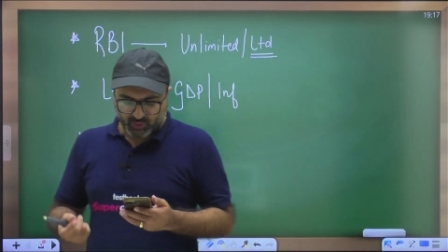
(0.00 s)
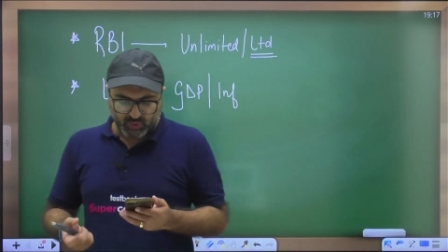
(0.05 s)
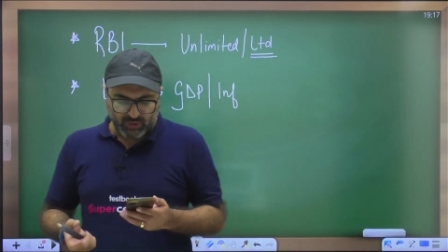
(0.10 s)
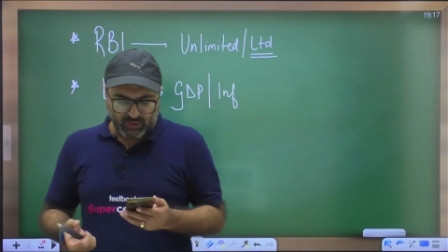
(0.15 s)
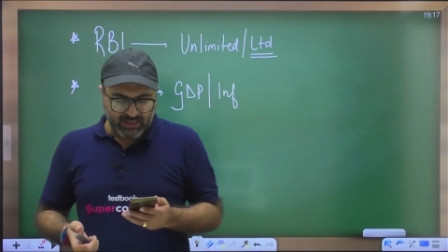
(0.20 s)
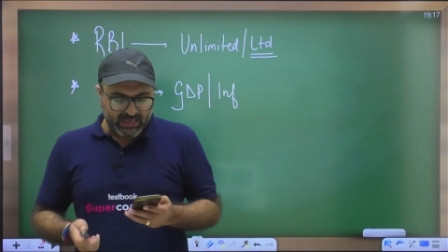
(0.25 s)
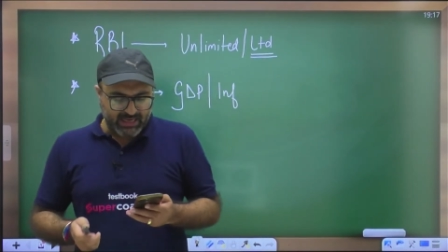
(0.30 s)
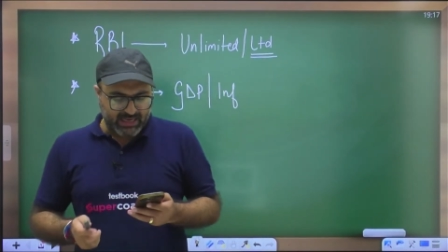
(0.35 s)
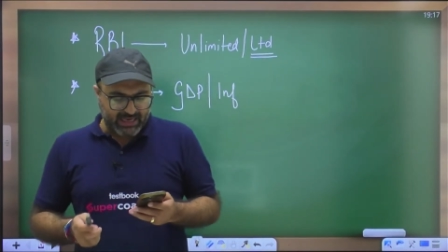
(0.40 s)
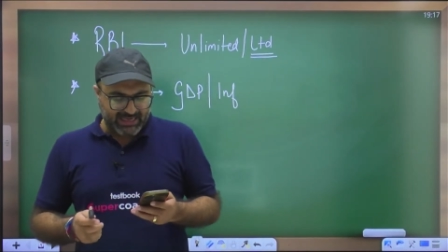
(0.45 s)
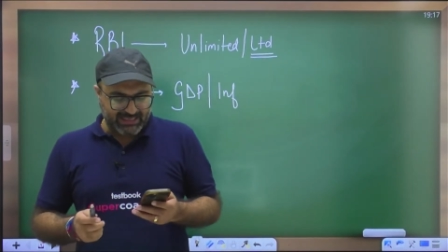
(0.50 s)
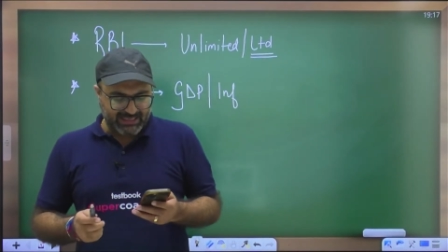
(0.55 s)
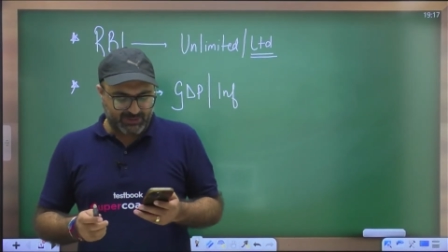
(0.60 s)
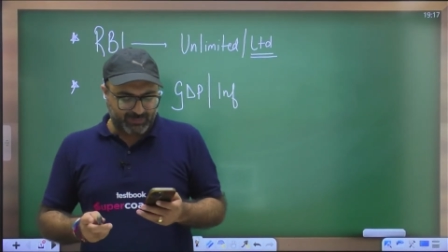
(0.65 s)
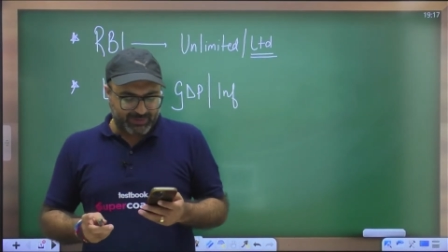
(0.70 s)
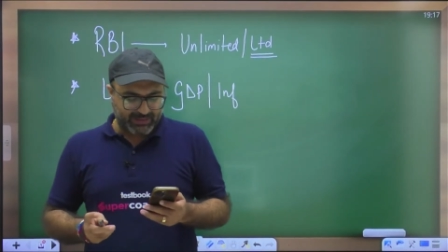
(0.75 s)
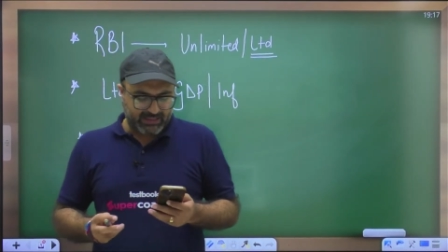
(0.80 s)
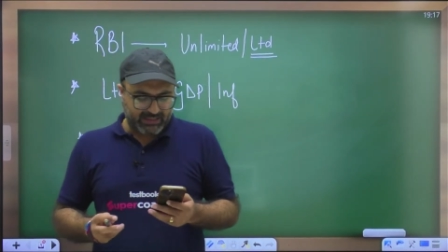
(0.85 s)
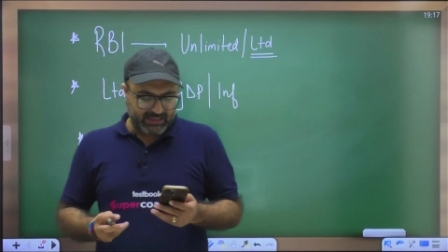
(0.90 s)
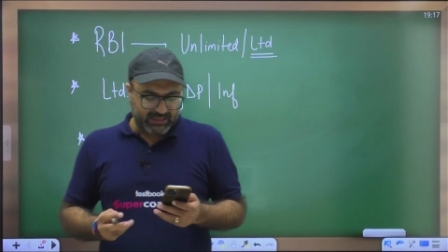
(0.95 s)
has been
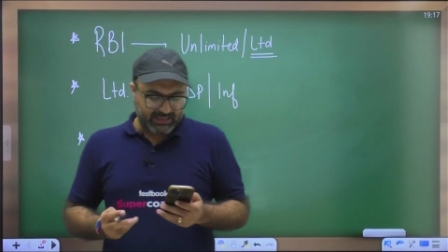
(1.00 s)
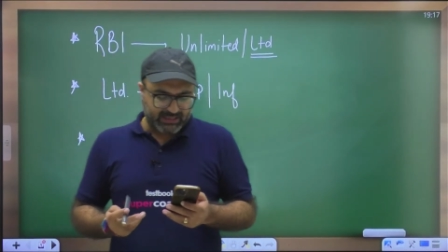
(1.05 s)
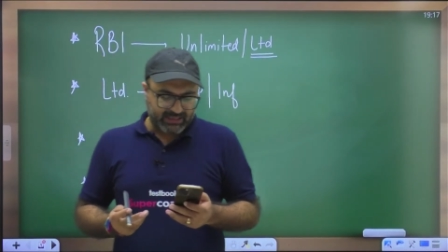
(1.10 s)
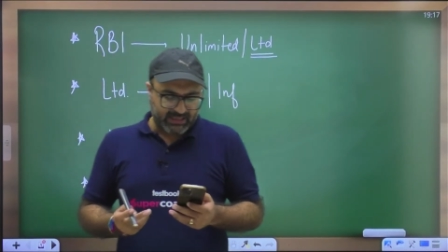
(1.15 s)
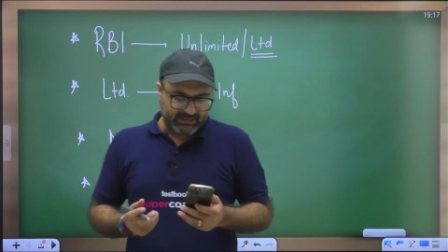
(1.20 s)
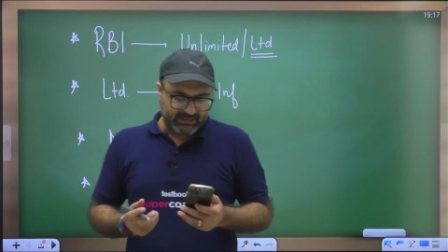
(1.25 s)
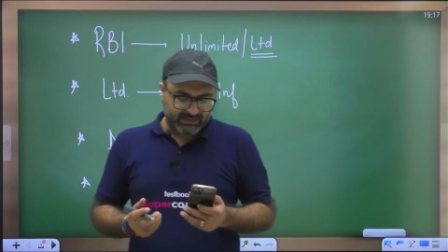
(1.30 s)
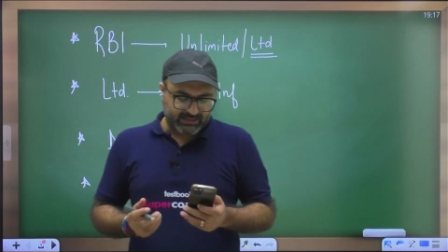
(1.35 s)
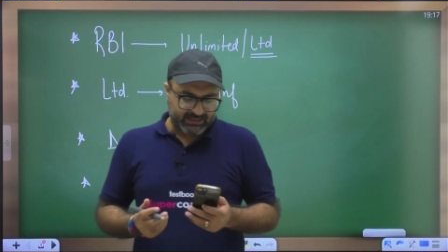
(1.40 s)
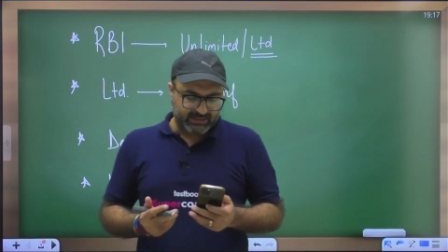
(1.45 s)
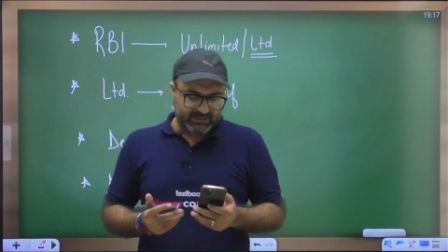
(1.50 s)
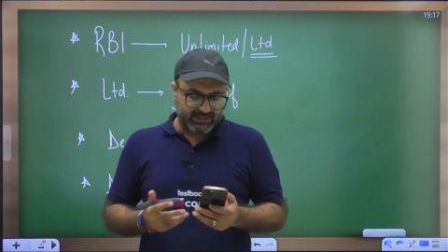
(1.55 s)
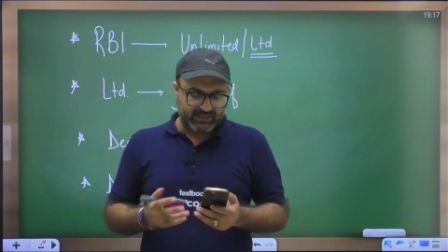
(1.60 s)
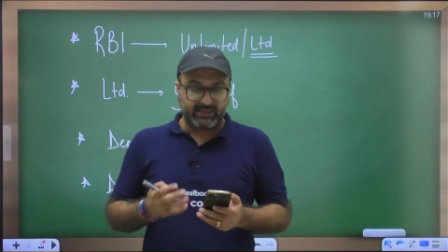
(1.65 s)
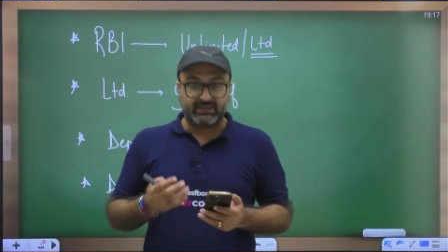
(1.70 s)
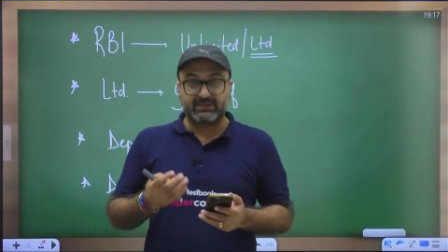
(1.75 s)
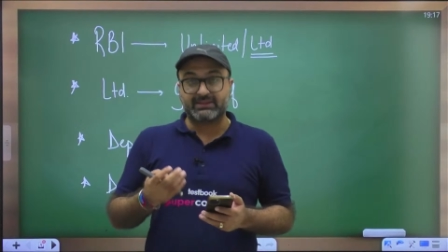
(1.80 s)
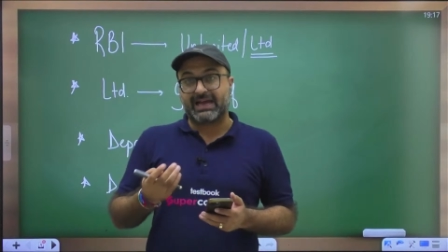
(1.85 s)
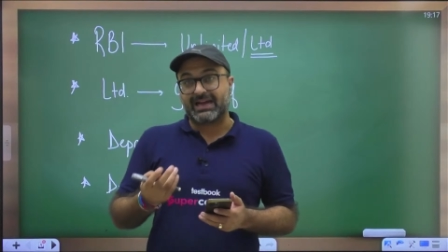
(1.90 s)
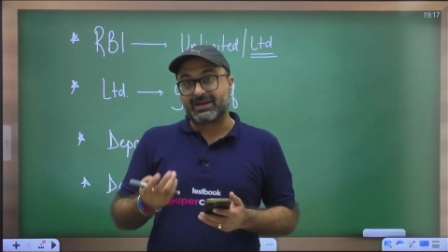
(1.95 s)
conducted, then in
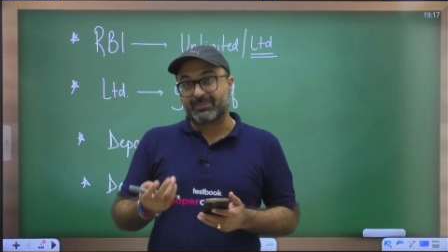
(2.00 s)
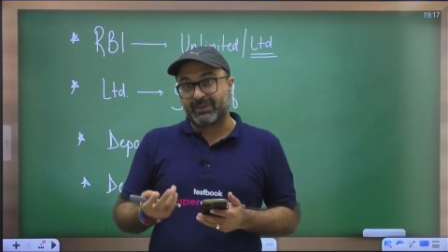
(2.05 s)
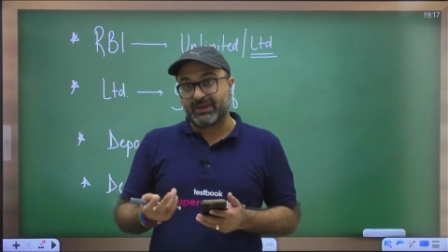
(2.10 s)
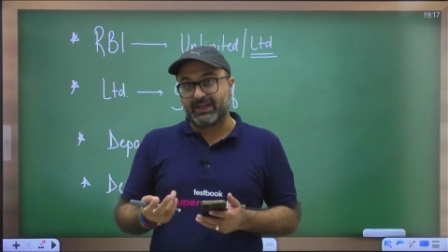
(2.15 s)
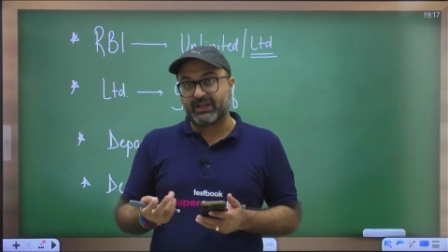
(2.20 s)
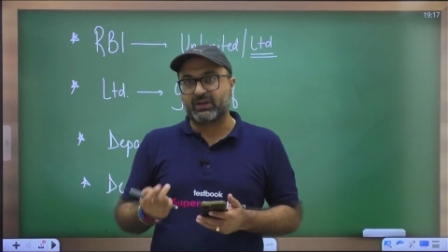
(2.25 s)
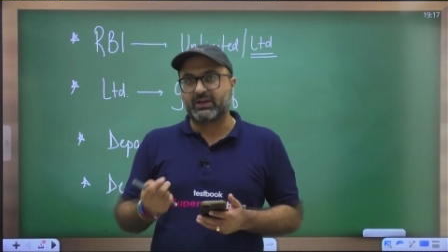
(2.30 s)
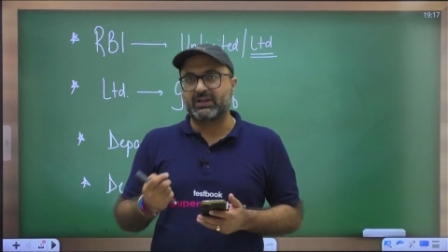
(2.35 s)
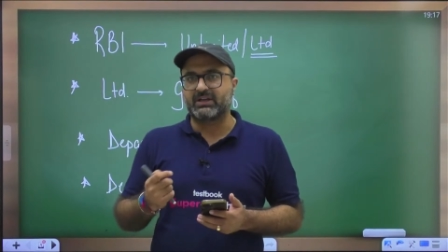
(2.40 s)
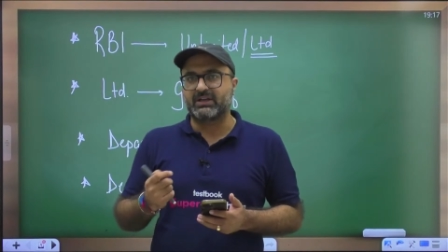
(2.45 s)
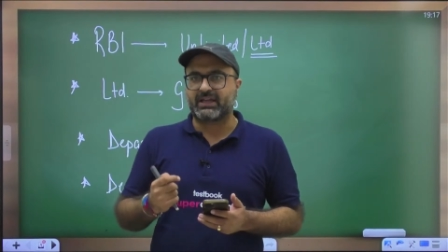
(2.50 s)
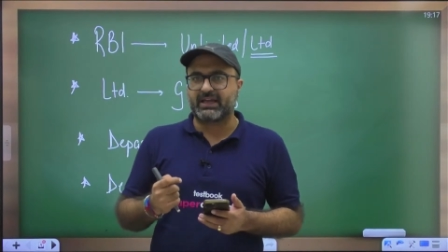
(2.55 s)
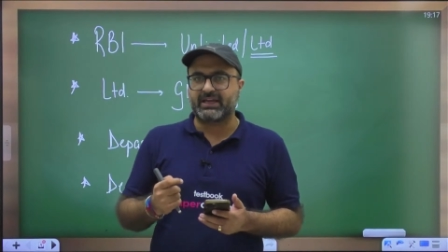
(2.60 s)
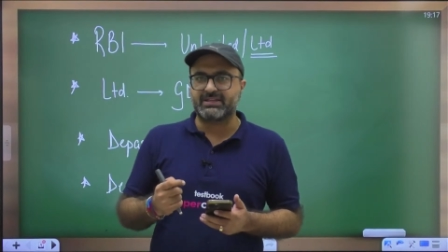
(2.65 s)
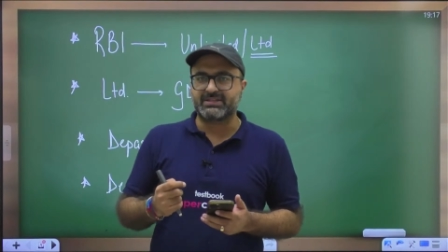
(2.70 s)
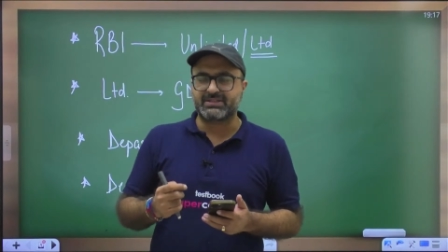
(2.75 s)
that particular case,